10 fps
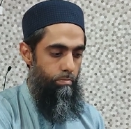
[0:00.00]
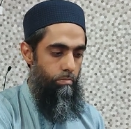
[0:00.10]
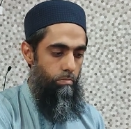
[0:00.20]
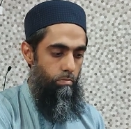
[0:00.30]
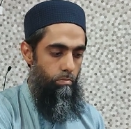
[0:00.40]

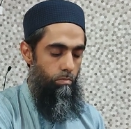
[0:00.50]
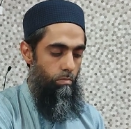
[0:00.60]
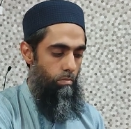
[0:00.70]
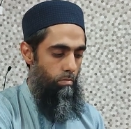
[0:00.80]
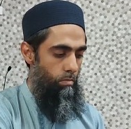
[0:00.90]

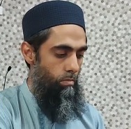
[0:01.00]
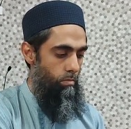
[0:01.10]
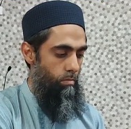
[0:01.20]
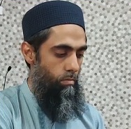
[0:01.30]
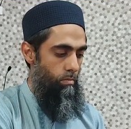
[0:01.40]

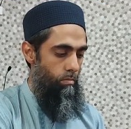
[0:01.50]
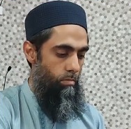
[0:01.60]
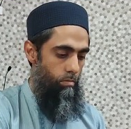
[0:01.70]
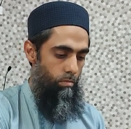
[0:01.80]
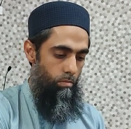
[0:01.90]

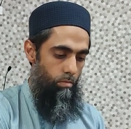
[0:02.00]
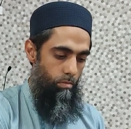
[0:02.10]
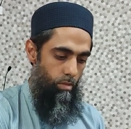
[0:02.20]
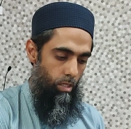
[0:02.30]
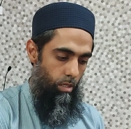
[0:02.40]

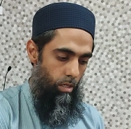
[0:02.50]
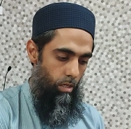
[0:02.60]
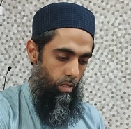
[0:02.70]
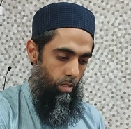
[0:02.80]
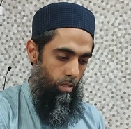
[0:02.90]

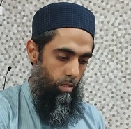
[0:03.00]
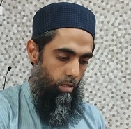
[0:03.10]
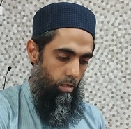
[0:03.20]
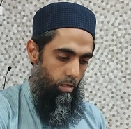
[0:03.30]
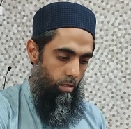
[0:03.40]
(silence)